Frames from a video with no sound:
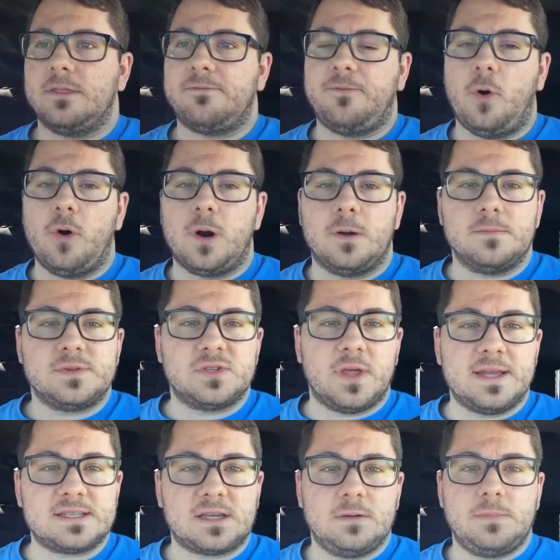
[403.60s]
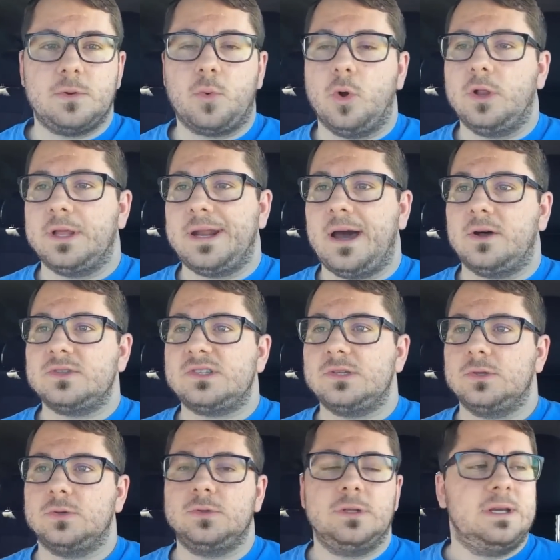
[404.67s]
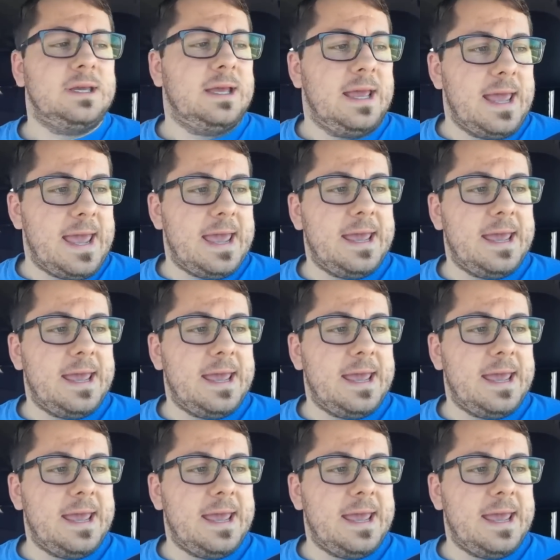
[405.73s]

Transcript: forum, so that's going to be rolling out soon.